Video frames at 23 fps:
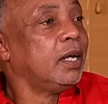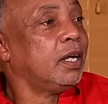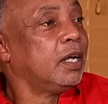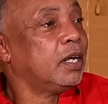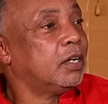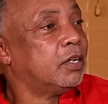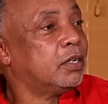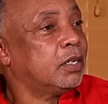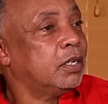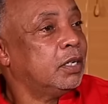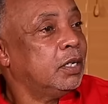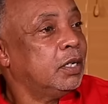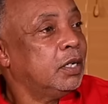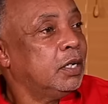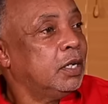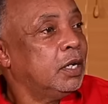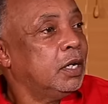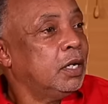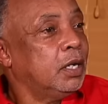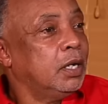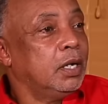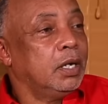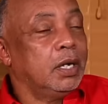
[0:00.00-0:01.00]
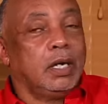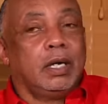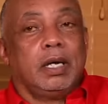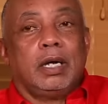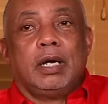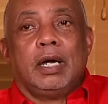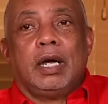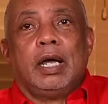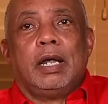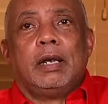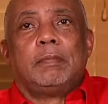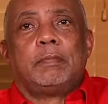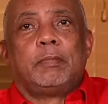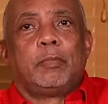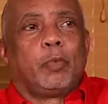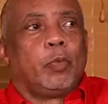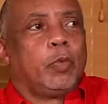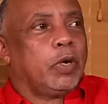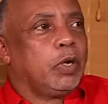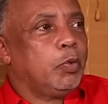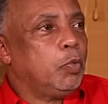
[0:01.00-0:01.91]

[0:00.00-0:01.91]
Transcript: you know, help,